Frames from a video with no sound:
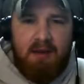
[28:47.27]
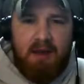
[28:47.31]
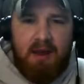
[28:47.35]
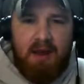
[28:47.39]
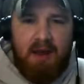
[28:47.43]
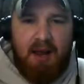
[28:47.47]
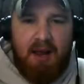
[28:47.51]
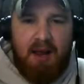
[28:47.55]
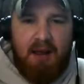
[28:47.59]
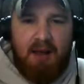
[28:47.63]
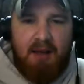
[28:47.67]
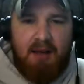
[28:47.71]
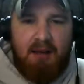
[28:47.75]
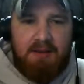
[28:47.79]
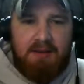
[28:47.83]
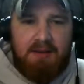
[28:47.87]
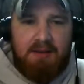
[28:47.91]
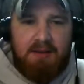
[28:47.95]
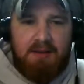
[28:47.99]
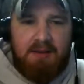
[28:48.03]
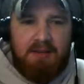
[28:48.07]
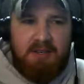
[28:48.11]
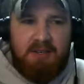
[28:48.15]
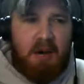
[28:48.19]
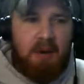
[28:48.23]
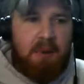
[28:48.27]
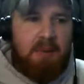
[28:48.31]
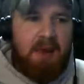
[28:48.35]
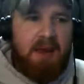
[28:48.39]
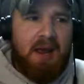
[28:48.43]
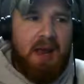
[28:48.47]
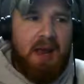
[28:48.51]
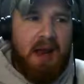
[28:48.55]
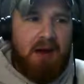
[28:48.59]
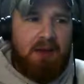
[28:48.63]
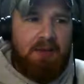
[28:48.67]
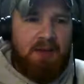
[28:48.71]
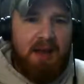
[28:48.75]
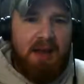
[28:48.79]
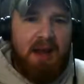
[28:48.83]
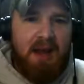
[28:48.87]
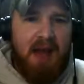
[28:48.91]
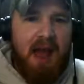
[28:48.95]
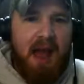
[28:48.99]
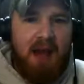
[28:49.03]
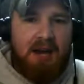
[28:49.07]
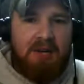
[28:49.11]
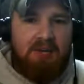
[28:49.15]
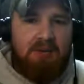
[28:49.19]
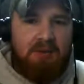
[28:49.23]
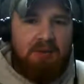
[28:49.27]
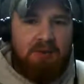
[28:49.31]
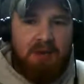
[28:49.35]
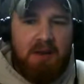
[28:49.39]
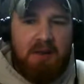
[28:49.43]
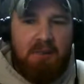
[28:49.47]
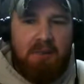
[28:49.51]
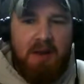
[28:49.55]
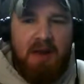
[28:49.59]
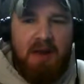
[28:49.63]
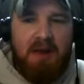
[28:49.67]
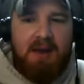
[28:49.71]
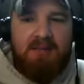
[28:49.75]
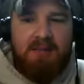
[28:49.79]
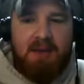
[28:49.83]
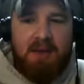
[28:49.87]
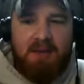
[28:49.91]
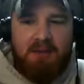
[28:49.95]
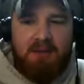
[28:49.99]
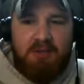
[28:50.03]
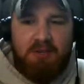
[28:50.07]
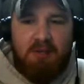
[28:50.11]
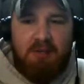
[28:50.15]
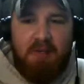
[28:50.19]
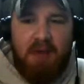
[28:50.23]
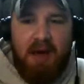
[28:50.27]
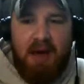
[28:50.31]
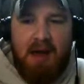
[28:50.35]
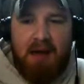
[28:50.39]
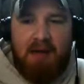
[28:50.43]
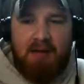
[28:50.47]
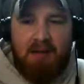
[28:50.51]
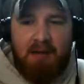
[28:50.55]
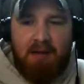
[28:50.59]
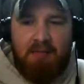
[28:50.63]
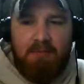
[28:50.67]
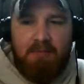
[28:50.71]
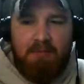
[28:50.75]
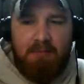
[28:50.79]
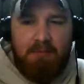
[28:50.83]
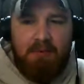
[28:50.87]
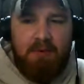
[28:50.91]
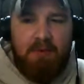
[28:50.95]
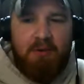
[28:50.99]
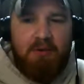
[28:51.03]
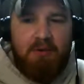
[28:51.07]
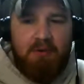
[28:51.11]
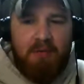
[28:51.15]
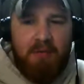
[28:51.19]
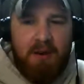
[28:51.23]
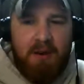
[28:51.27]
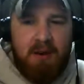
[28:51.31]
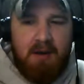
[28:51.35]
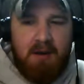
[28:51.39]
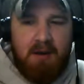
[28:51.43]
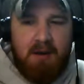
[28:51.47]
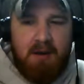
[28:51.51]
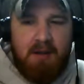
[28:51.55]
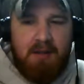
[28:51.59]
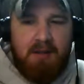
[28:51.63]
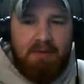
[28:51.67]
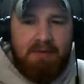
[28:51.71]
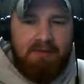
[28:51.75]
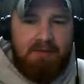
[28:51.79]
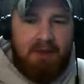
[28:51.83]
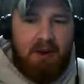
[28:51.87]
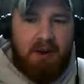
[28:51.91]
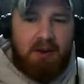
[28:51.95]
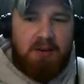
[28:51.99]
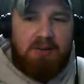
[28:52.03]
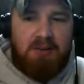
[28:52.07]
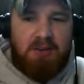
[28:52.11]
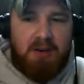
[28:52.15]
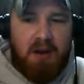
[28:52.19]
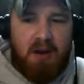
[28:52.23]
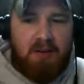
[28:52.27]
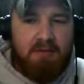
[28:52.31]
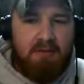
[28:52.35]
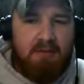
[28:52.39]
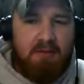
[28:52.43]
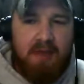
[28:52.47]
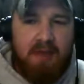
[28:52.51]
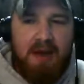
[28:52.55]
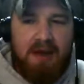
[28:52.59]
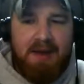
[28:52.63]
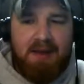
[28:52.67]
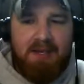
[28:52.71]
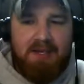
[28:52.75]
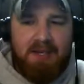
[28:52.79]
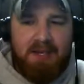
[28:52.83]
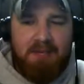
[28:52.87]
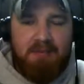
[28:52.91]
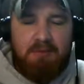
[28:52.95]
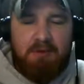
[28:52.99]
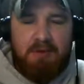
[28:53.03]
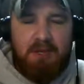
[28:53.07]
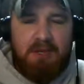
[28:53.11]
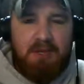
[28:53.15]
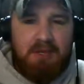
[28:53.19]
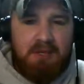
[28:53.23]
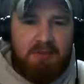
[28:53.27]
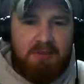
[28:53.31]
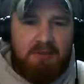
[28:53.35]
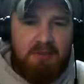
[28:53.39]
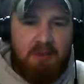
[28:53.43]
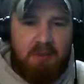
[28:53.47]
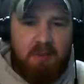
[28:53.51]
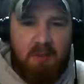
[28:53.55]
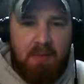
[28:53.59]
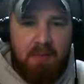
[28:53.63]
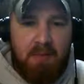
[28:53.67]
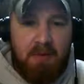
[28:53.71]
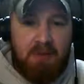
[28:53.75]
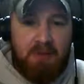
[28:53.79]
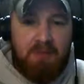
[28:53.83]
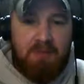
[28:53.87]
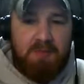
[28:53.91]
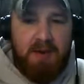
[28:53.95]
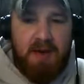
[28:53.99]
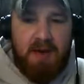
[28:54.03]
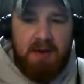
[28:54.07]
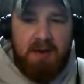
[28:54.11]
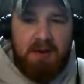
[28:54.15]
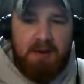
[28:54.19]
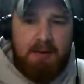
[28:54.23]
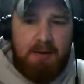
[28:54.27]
and tell me how that actually makes a dramatic improvement on the function of the magazine release from a mil-spec.